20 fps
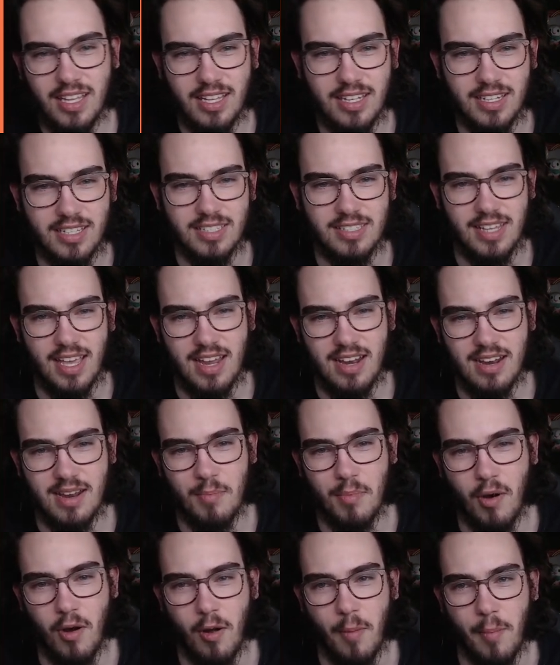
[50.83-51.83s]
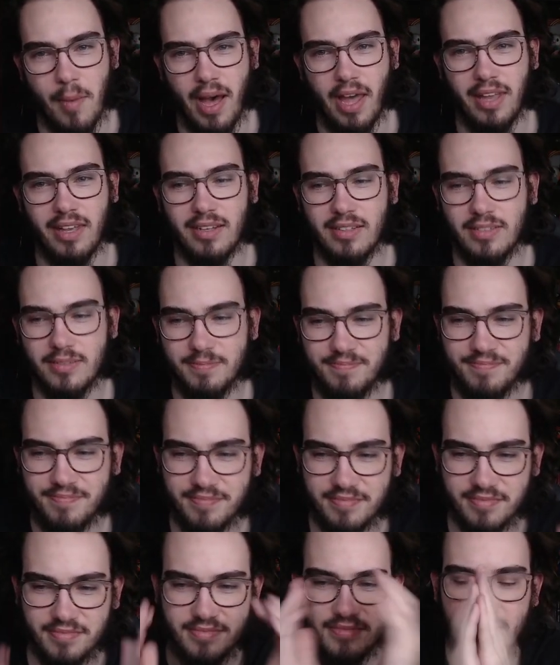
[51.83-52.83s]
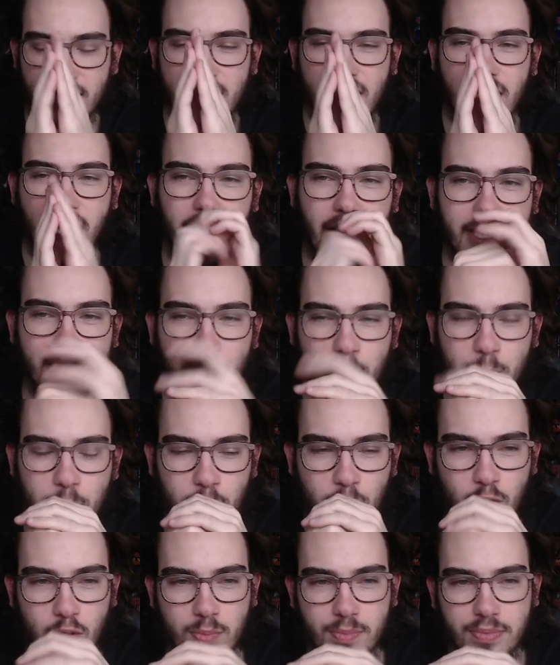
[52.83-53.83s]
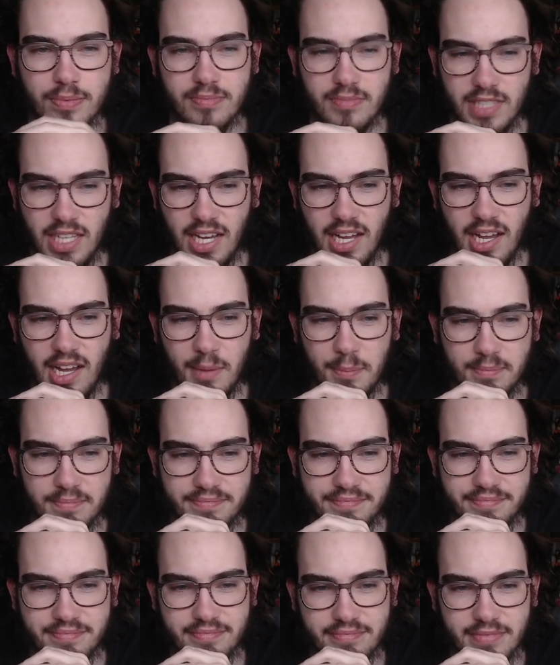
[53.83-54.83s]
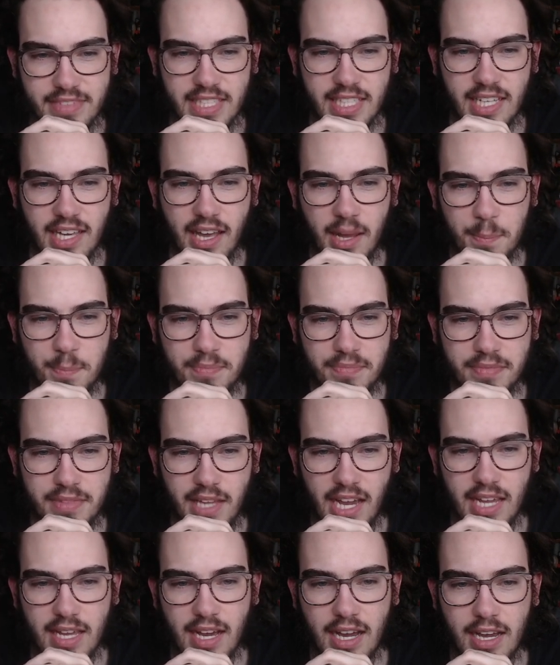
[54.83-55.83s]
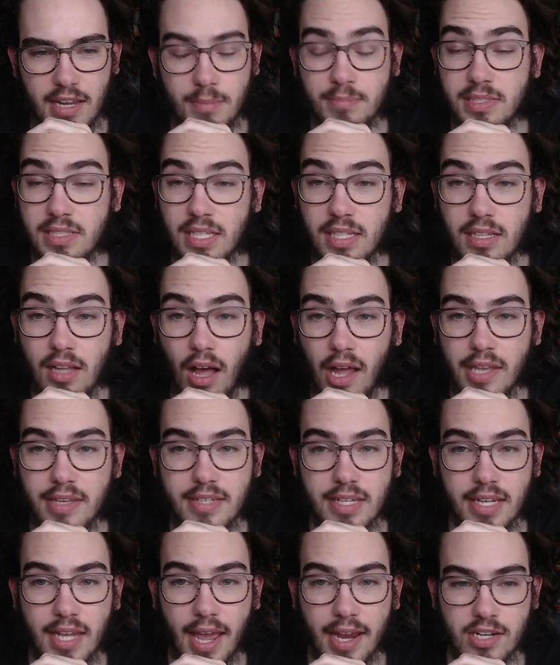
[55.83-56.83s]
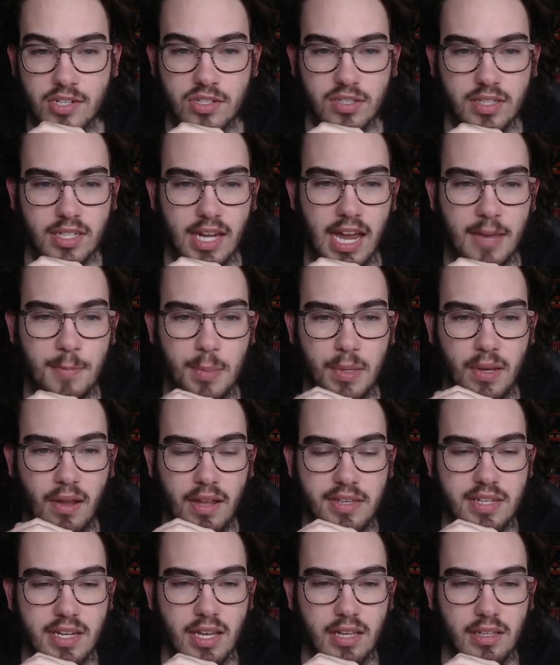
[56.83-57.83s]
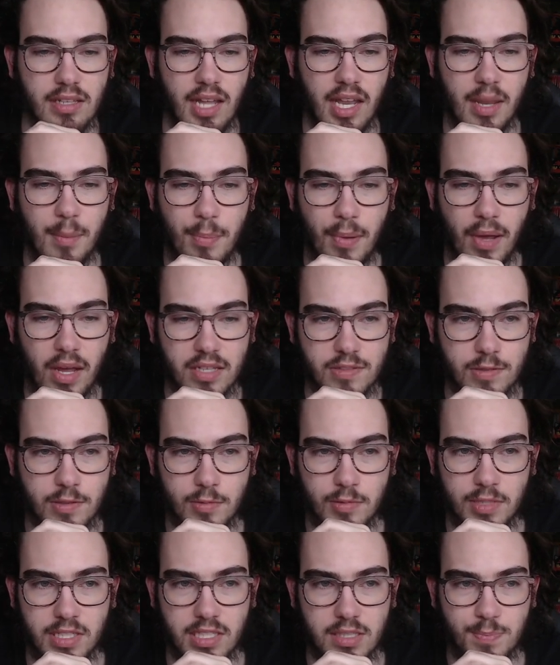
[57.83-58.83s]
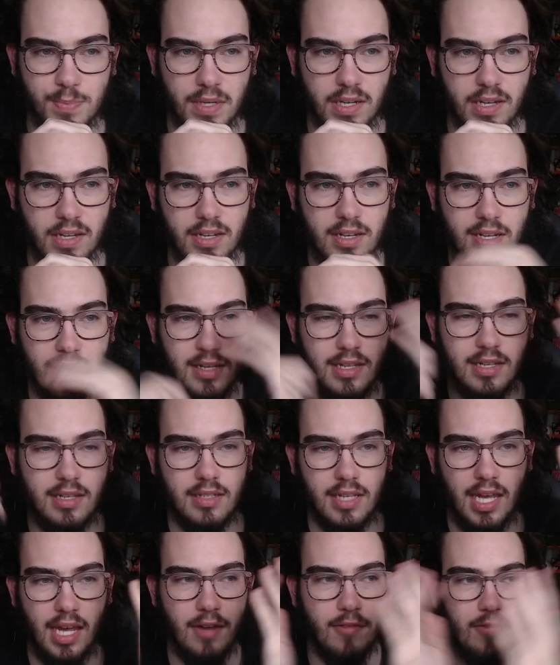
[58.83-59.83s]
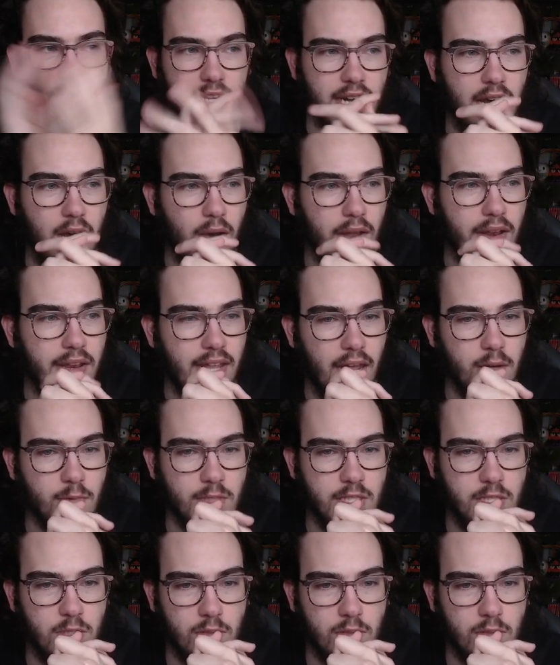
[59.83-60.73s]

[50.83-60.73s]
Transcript: Stay in the ball, man. Hi, YouTube. Yeah, I'm still hunting, actually. I've been hunting a lot the past few weeks, but every now and then we do